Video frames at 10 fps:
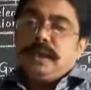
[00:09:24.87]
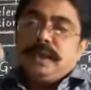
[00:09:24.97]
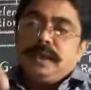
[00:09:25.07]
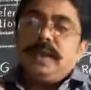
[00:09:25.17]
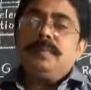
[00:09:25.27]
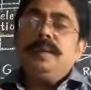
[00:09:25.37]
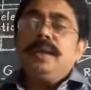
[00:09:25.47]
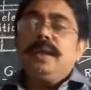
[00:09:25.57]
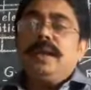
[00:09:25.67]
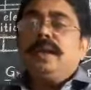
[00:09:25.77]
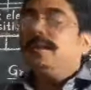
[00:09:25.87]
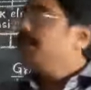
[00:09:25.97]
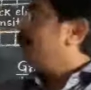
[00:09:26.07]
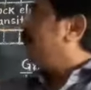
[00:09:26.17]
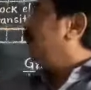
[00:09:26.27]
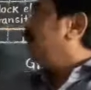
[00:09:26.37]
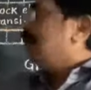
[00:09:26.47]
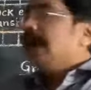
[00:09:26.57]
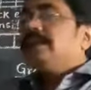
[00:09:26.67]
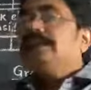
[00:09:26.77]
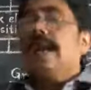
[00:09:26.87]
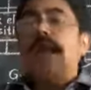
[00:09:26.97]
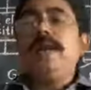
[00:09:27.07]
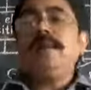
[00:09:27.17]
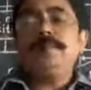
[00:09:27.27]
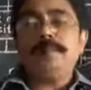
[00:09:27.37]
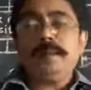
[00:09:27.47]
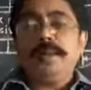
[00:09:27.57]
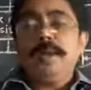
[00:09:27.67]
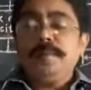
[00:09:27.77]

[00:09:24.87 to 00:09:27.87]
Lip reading: intermediate between S and P.